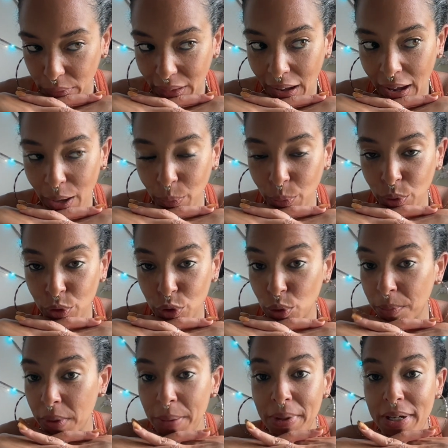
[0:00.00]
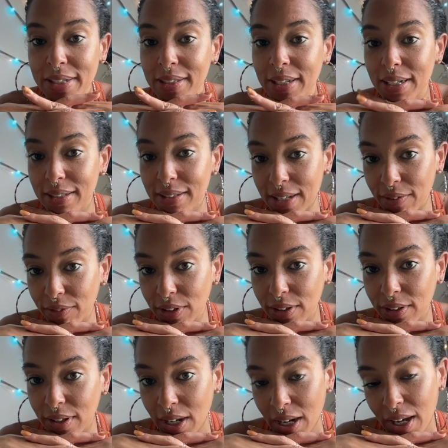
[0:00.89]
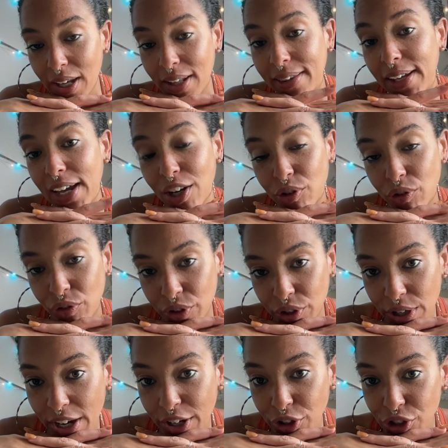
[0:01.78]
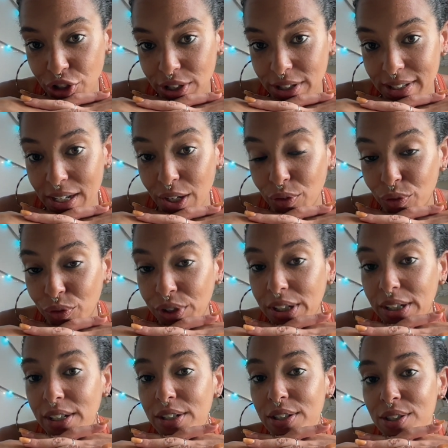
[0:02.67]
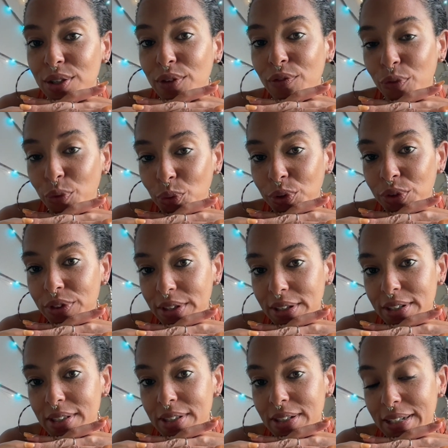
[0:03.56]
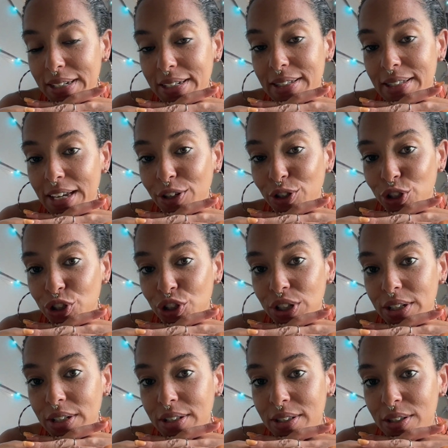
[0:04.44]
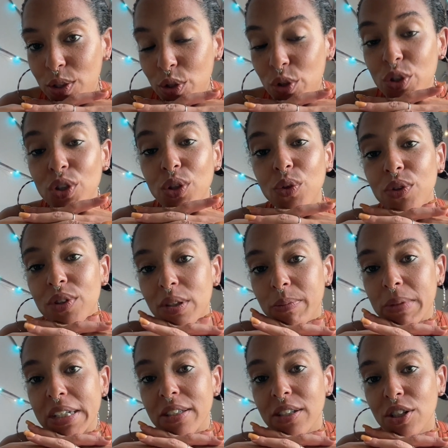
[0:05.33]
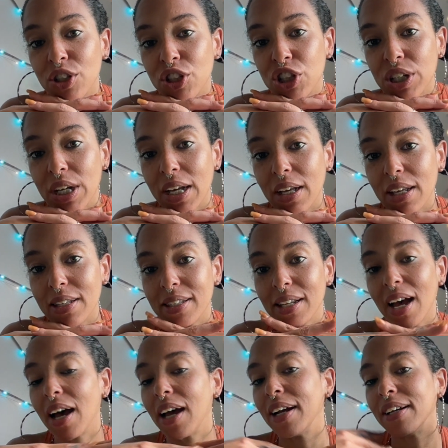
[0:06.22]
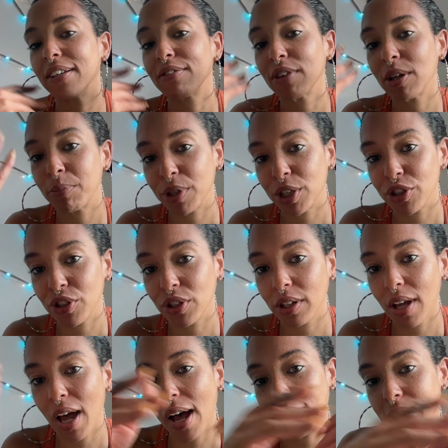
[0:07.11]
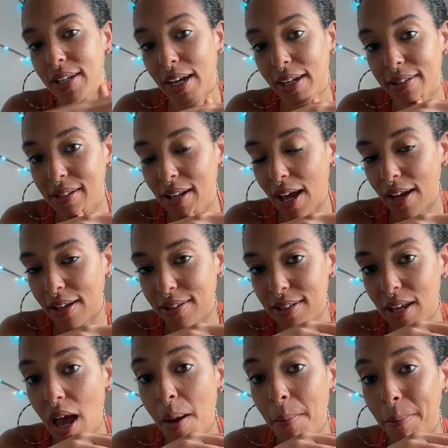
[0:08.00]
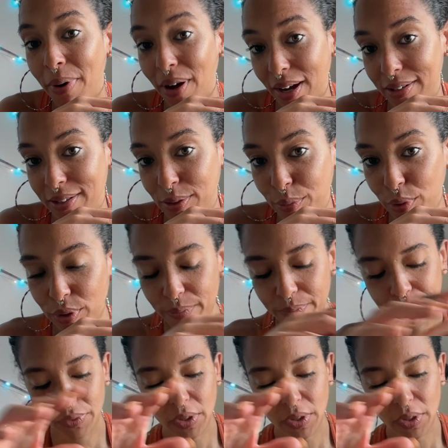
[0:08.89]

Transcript: I will do my best as seventh, the energies that reads for these energies, to disclose the message as the highest vibrational context as possible.